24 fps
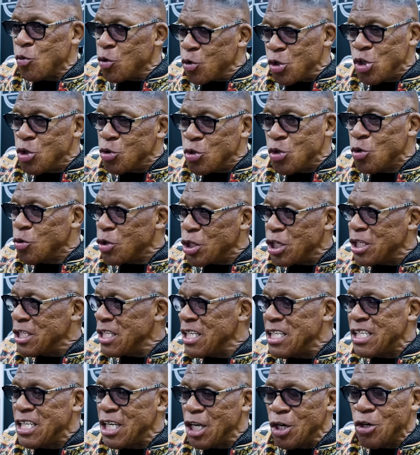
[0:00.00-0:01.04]
you when you're doing a
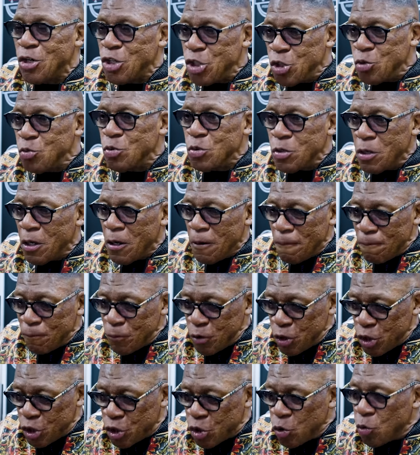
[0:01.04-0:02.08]
detail you
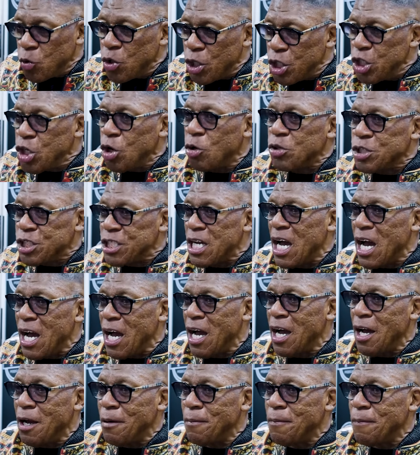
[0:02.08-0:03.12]
doing your
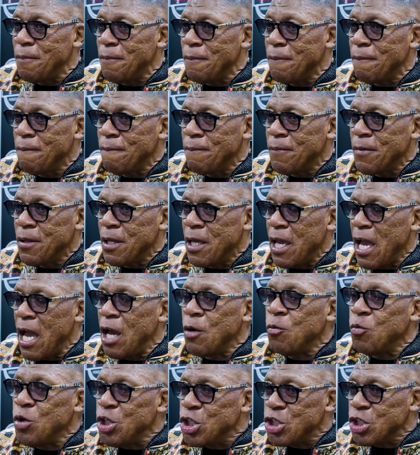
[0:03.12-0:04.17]
job
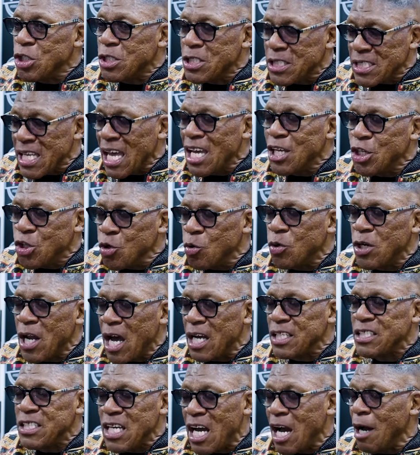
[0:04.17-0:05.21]
and we stay doing
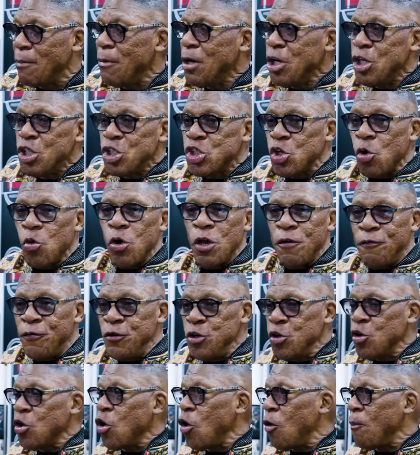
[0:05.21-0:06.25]
our job. So if
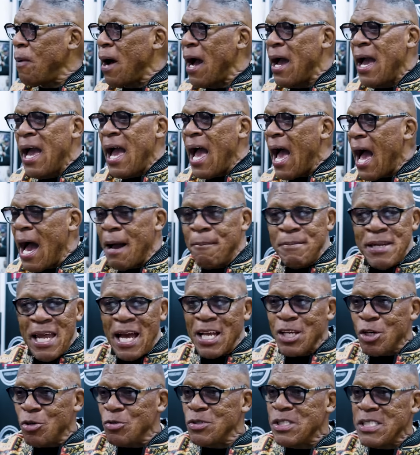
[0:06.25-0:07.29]
you go by, I'm
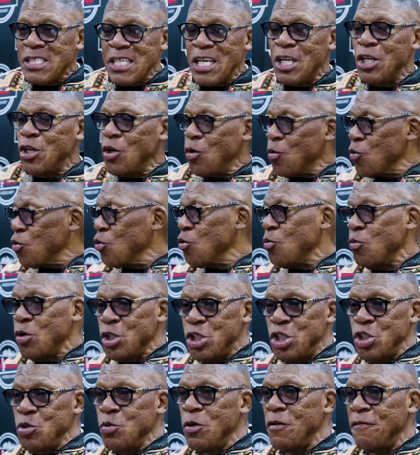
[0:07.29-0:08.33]
not gonna sit in a room
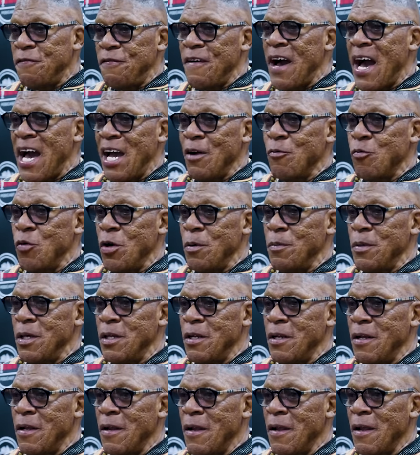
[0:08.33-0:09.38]
with you and five
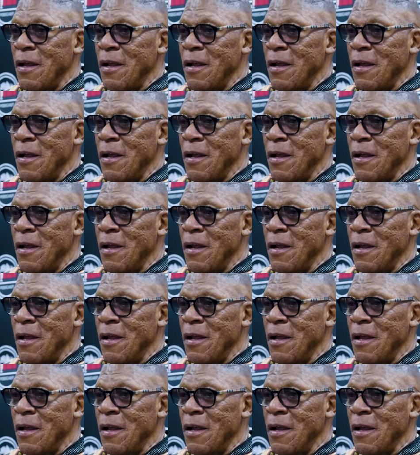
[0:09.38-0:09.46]
women.